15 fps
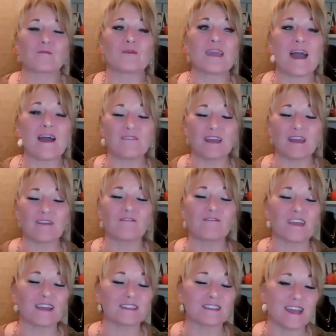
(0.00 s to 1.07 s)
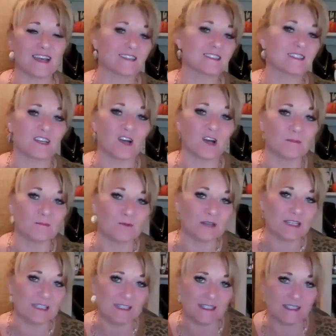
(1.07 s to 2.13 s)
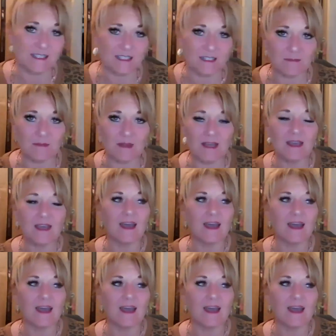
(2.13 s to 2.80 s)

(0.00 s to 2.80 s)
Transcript: We have a fantastic onboarding system,